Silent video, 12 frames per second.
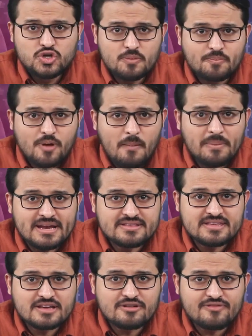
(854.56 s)
You probably
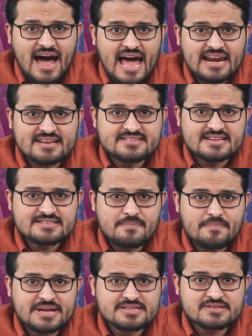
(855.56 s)
think of islands as a
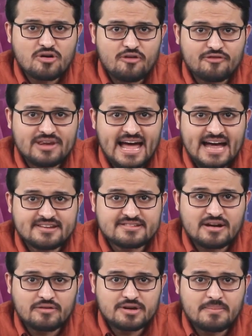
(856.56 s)
bits of land
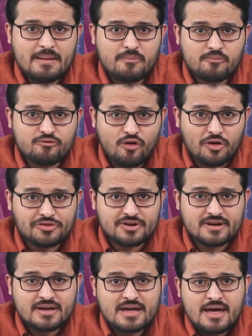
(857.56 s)
surrounded by
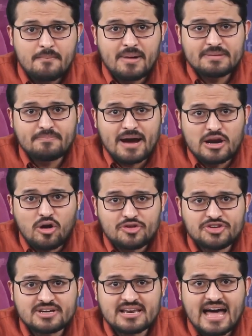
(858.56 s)
water, but
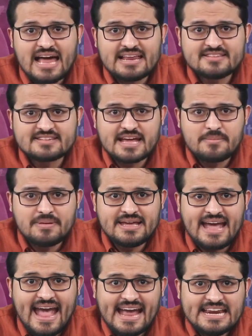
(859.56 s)
biological islands can
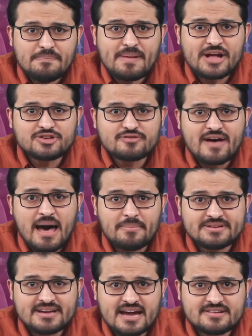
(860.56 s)
be any patch of
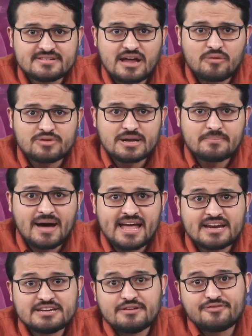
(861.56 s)
habitat surrounding by
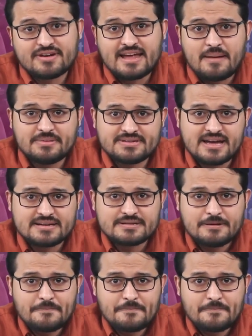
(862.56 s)
a different habitat.